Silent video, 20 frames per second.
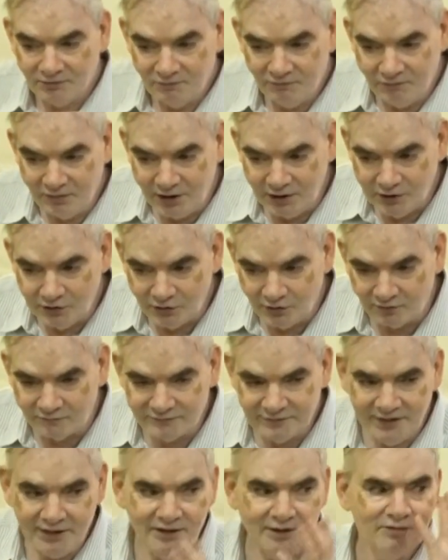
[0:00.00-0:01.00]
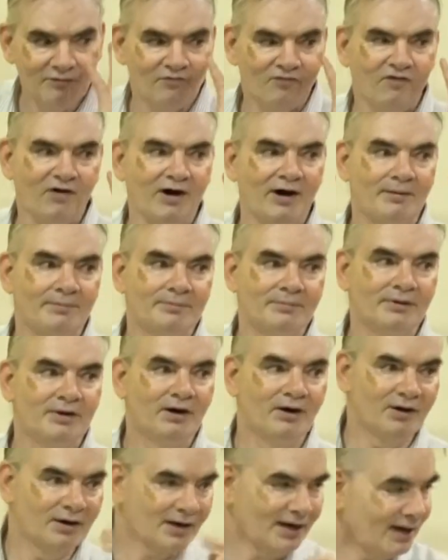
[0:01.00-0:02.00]
is value of the
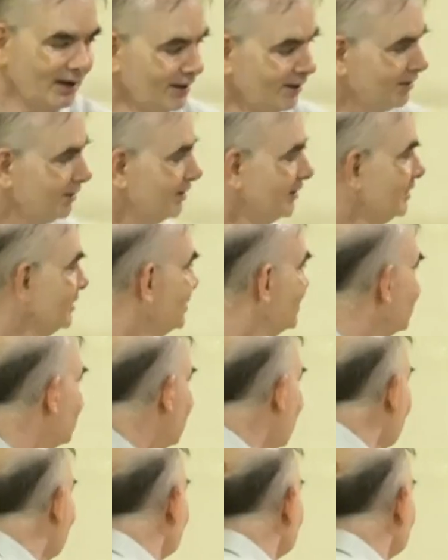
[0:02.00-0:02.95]
firm. Alright?